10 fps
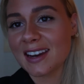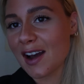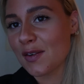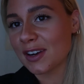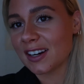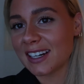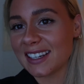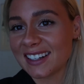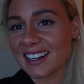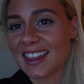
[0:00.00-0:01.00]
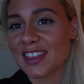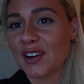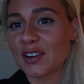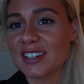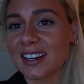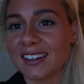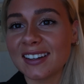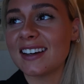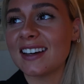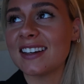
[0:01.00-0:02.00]
now we're here at the hotel
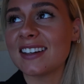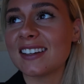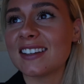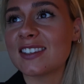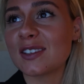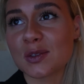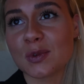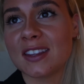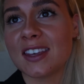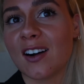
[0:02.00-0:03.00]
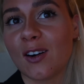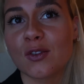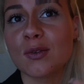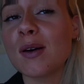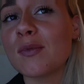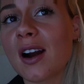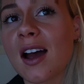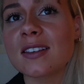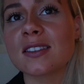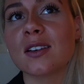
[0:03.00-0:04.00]
and it's so sweet. They all remember
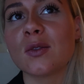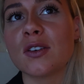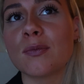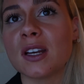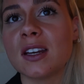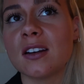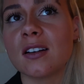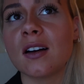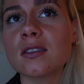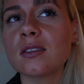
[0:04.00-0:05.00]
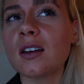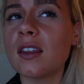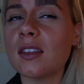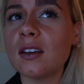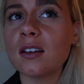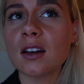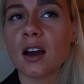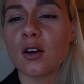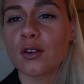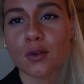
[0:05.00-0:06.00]
us. So we've been here, I think
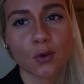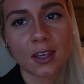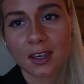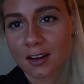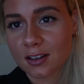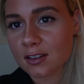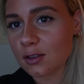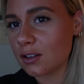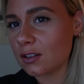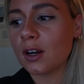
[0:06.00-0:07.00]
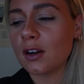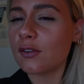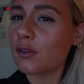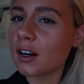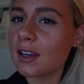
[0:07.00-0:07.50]
now 3 years or 3 or 4